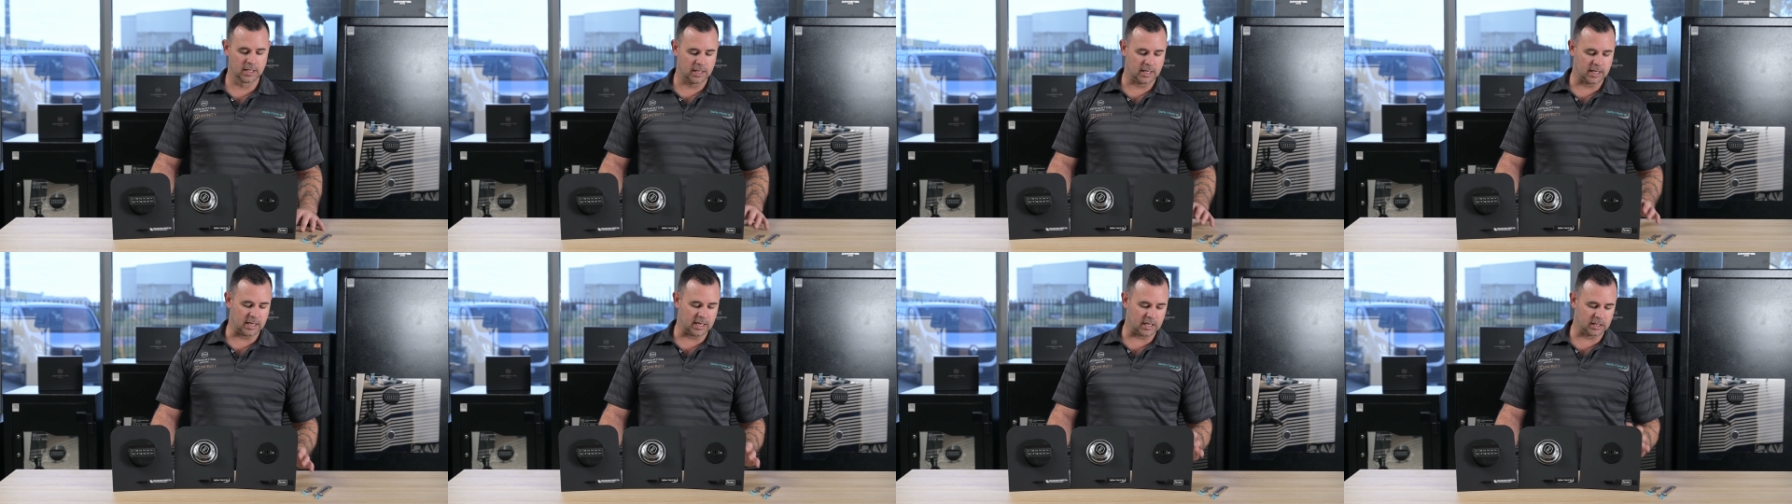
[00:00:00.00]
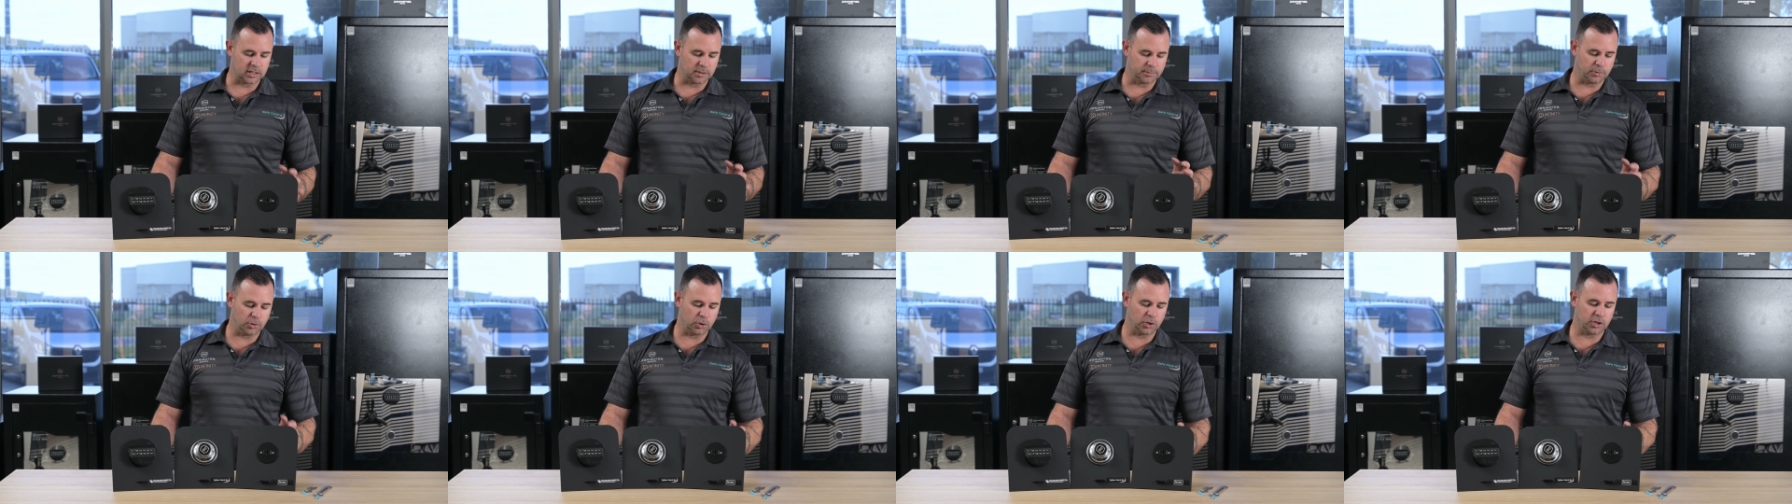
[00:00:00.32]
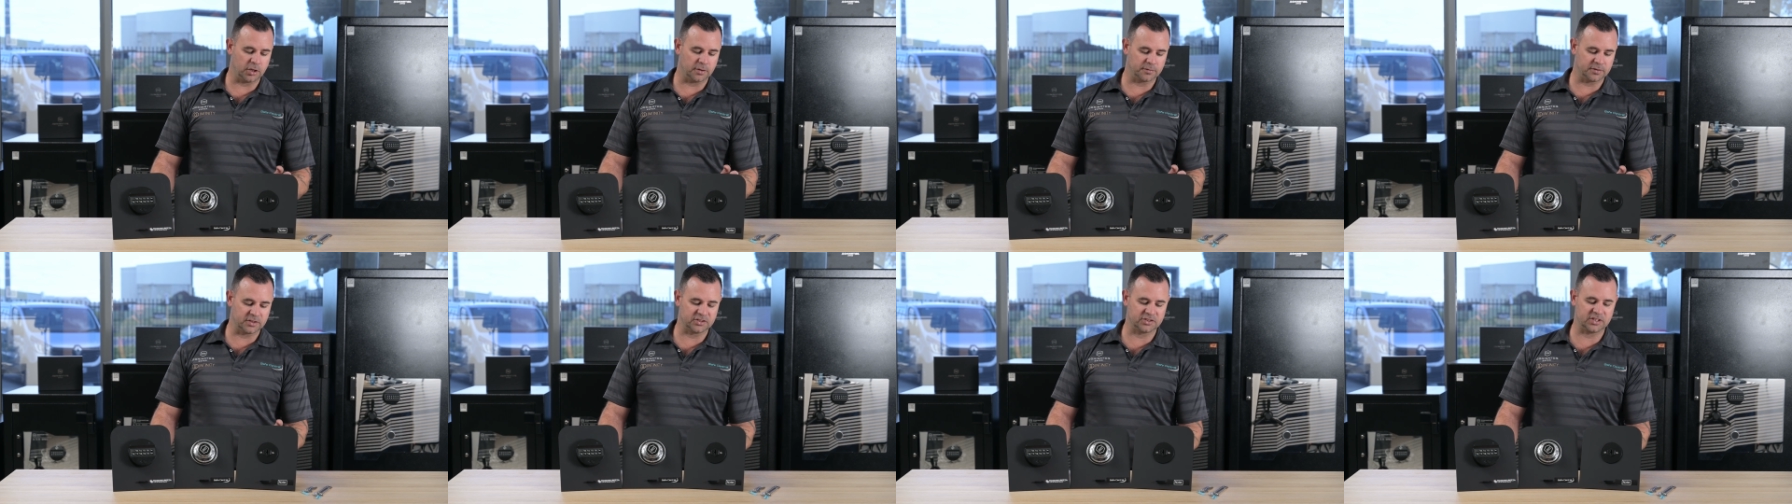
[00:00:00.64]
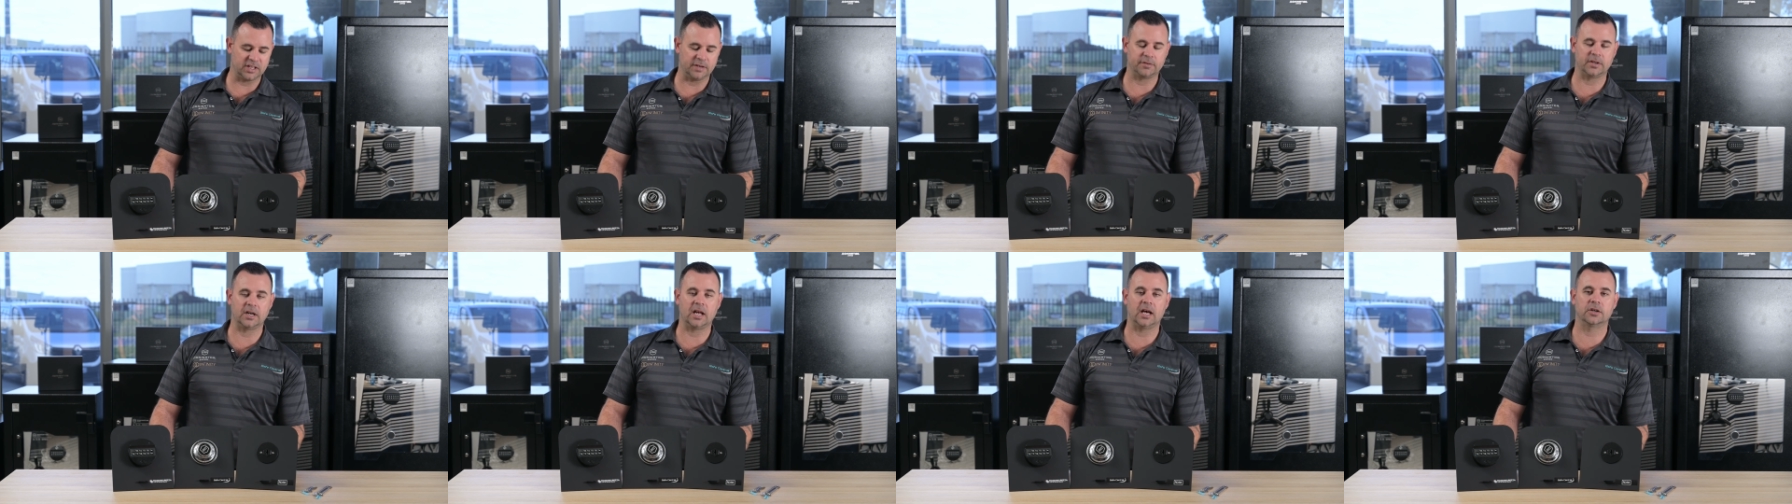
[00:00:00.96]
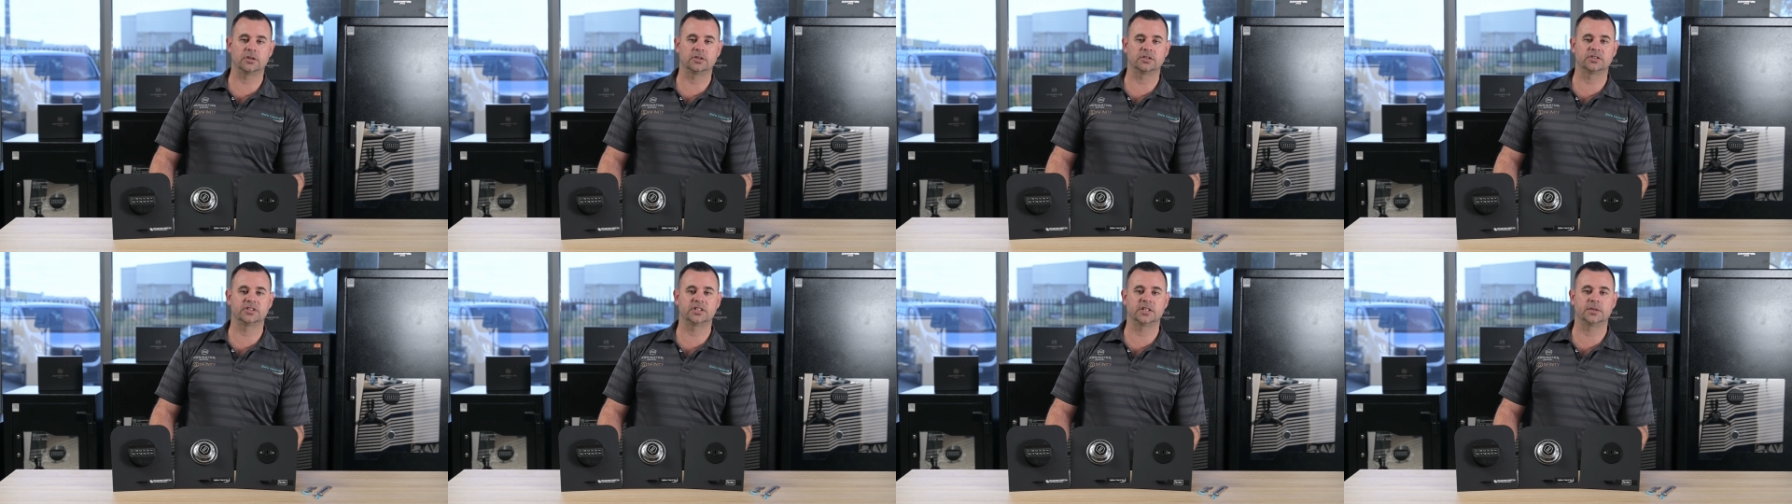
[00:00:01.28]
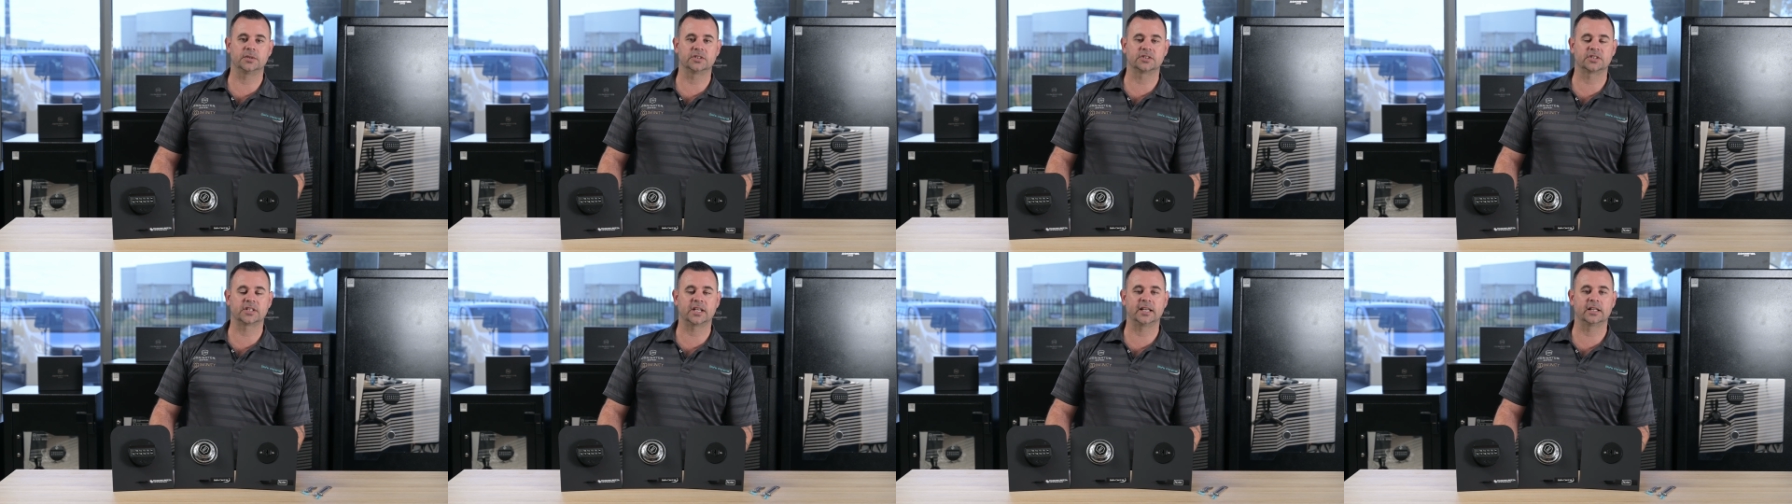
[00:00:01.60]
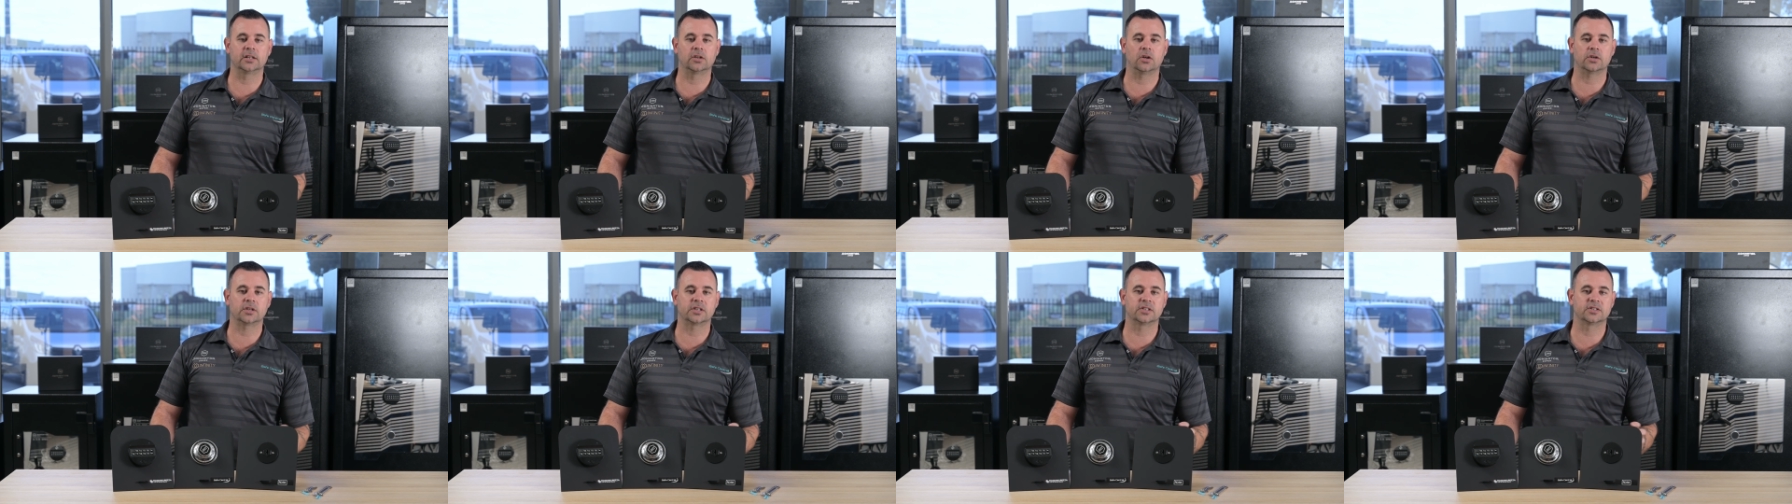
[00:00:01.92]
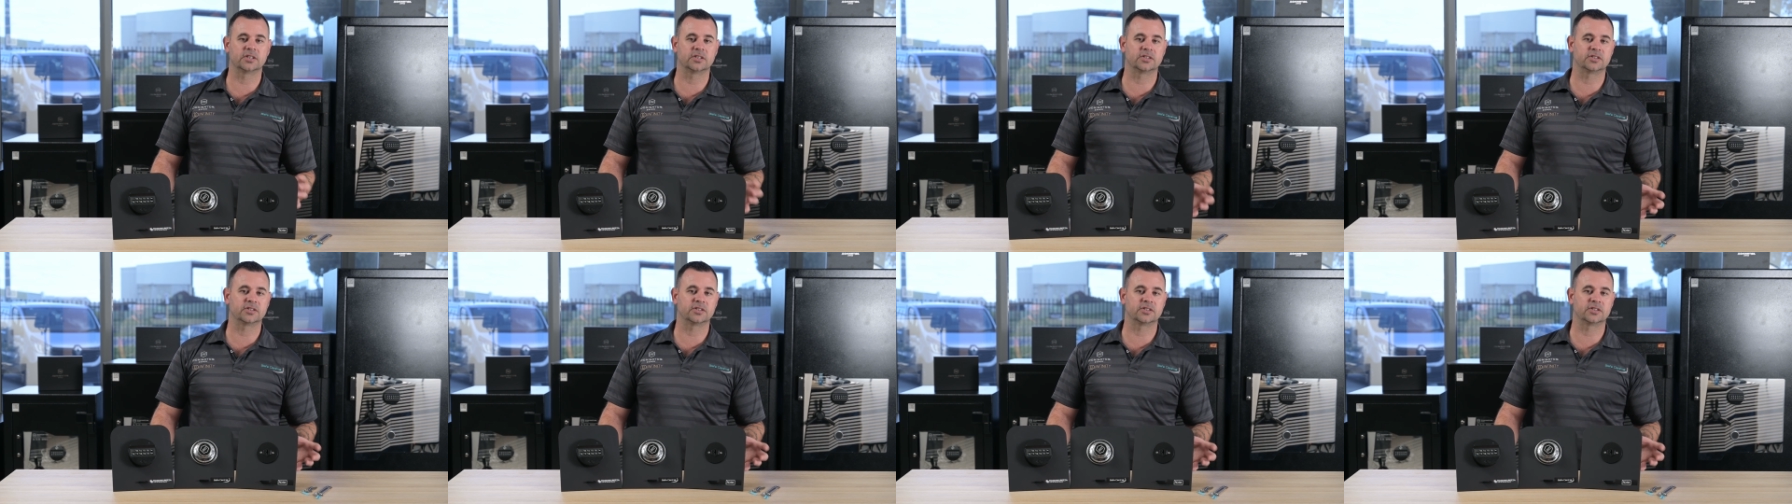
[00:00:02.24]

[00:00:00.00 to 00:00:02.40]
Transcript: The beauty of the 700 series key lock is